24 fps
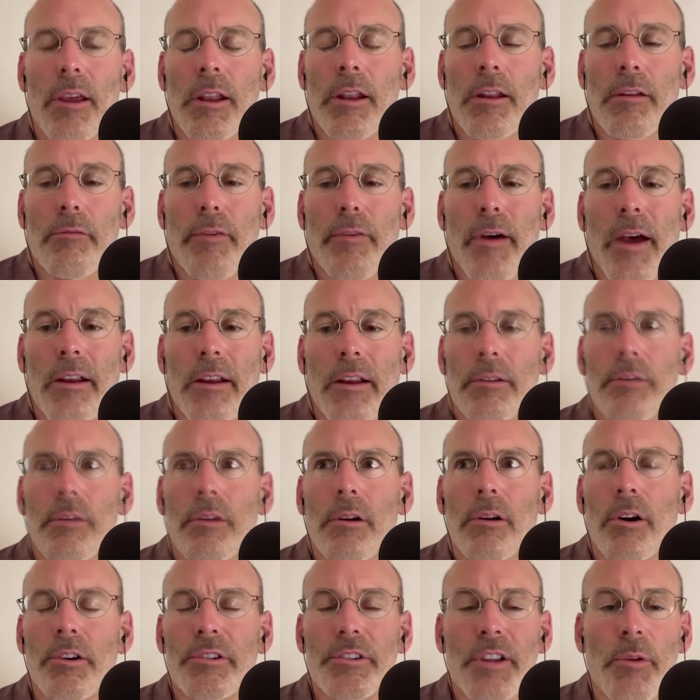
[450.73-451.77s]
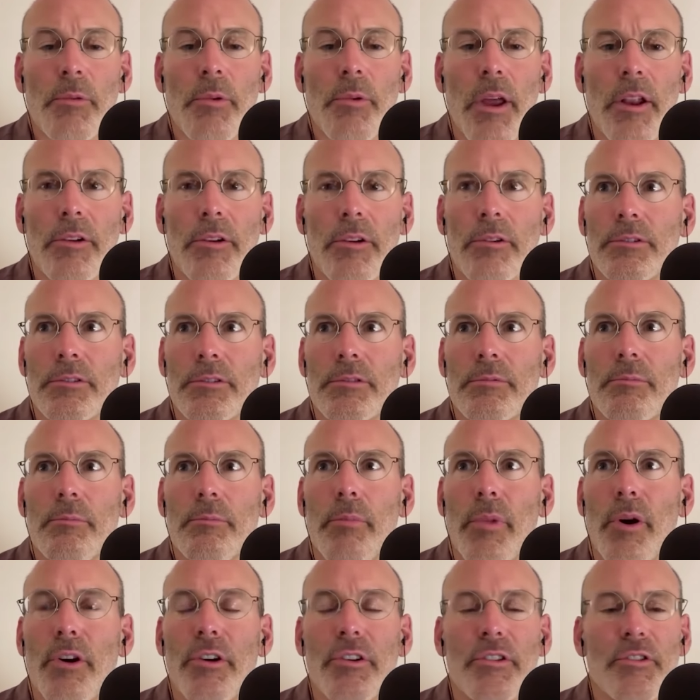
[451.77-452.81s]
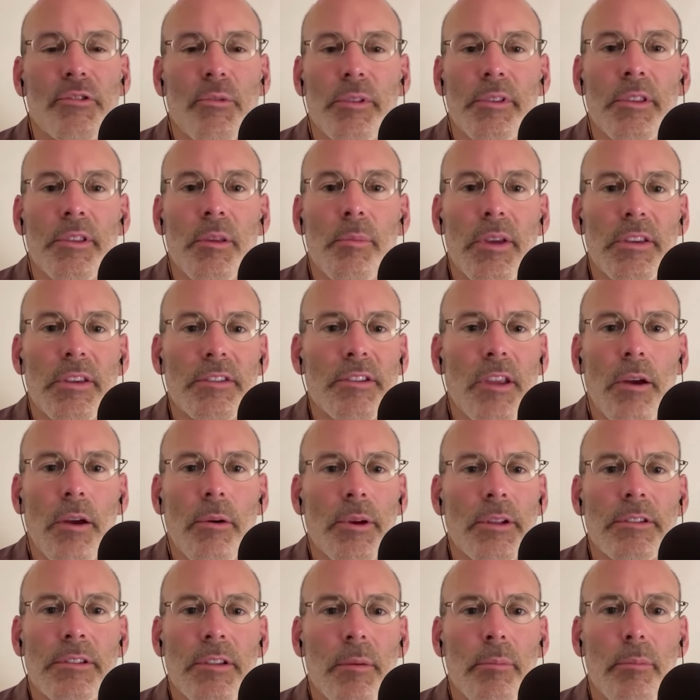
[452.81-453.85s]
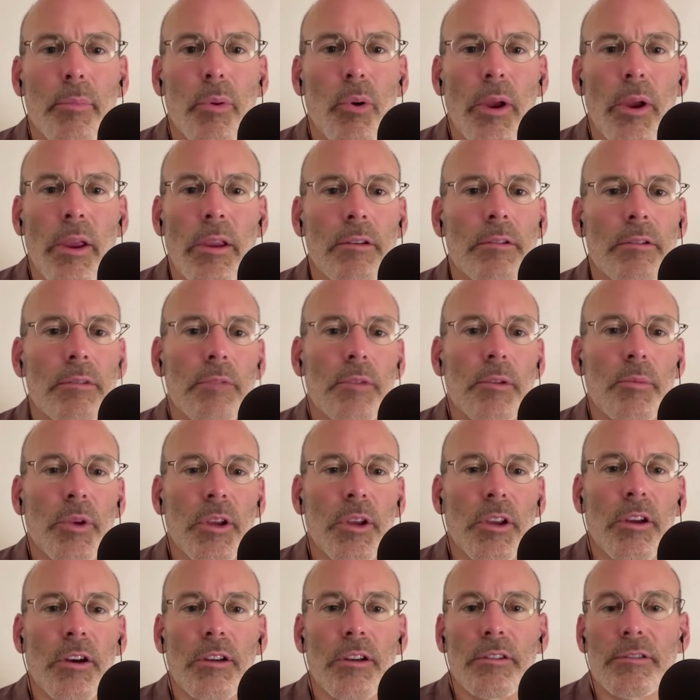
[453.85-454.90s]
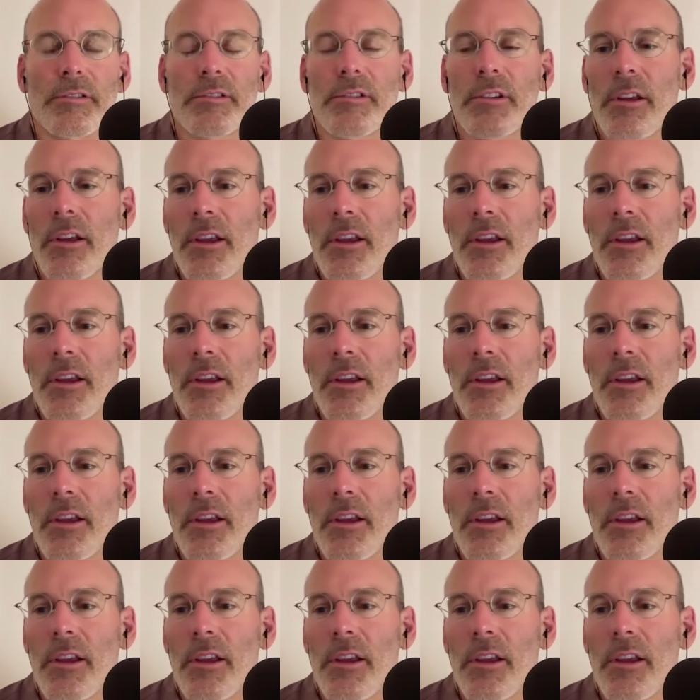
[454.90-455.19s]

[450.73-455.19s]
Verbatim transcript: And in fact, RJ Reynolds merged with Nabisco at some point because